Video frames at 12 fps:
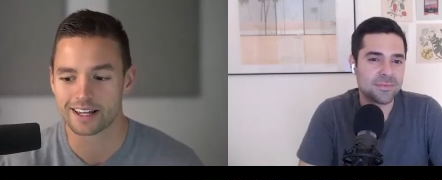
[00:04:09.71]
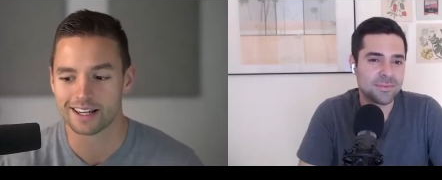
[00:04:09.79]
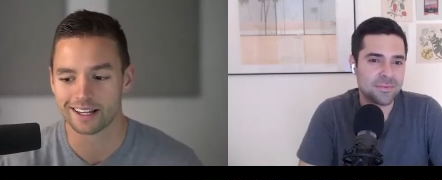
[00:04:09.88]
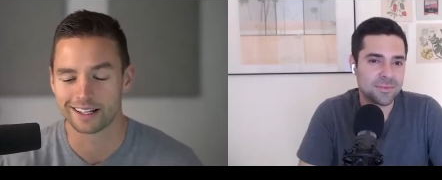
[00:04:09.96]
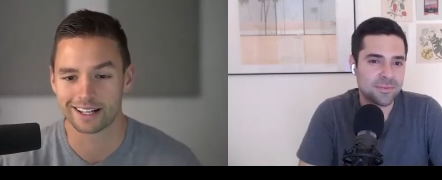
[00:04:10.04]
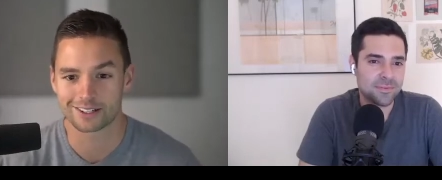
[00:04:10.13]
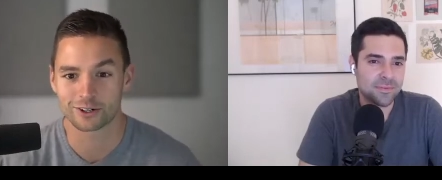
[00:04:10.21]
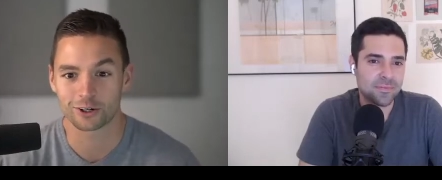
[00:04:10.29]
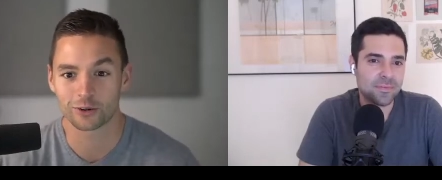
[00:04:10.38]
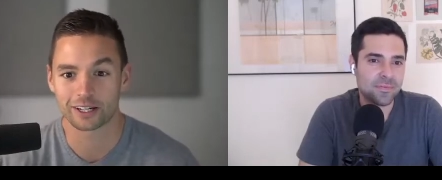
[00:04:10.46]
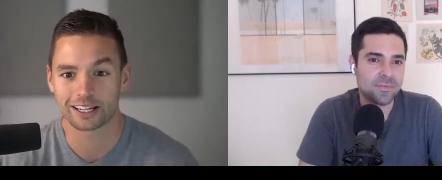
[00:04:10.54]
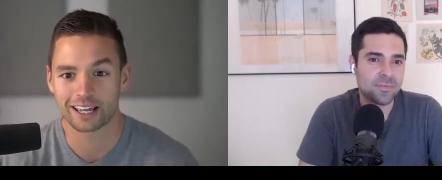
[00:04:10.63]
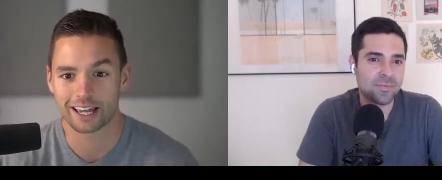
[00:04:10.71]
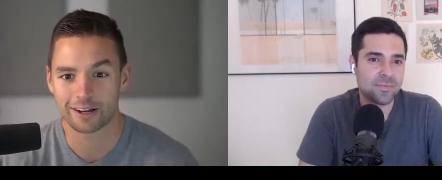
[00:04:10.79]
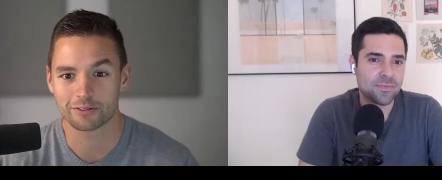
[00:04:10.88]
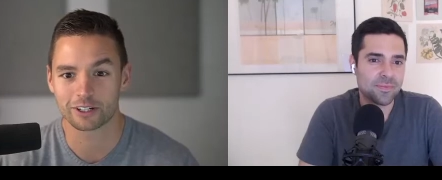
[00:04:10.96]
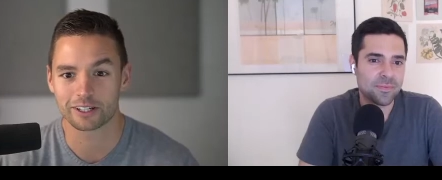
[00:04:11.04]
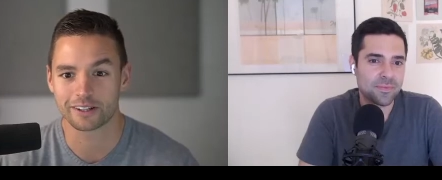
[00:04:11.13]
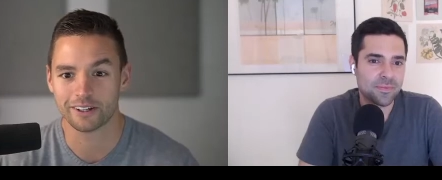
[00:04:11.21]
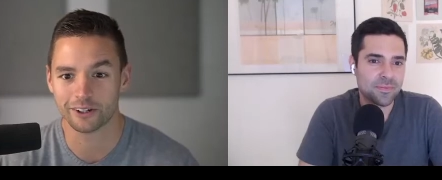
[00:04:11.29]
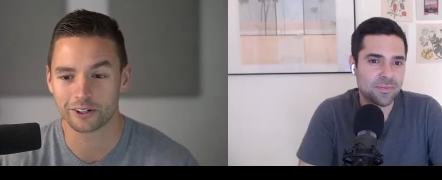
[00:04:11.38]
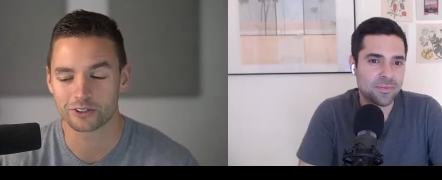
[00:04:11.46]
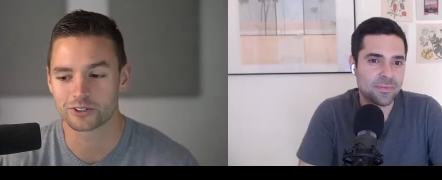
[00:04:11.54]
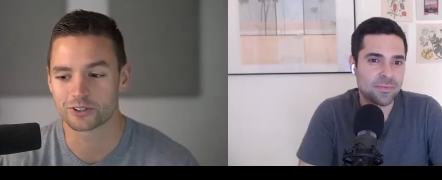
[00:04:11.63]
Speaker 1: And that's growing every year.
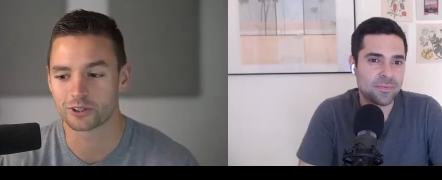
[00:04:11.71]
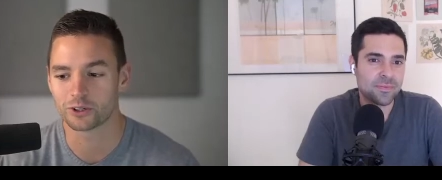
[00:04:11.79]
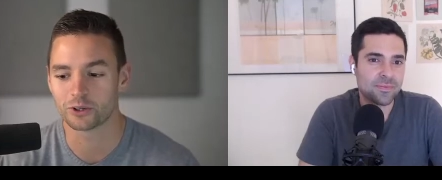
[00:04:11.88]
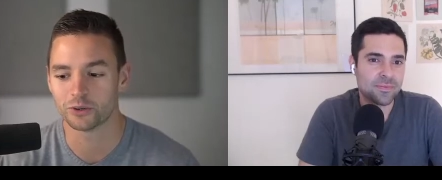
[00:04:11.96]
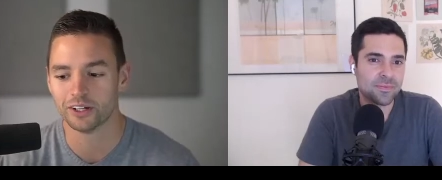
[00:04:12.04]
So,